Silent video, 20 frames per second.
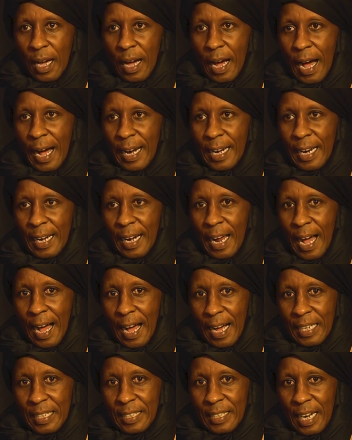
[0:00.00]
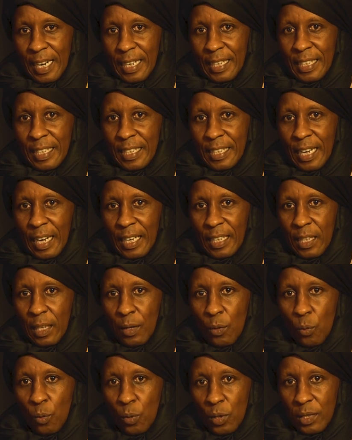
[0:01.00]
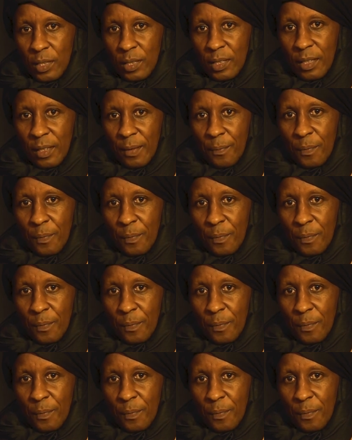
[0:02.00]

had an axe at the root.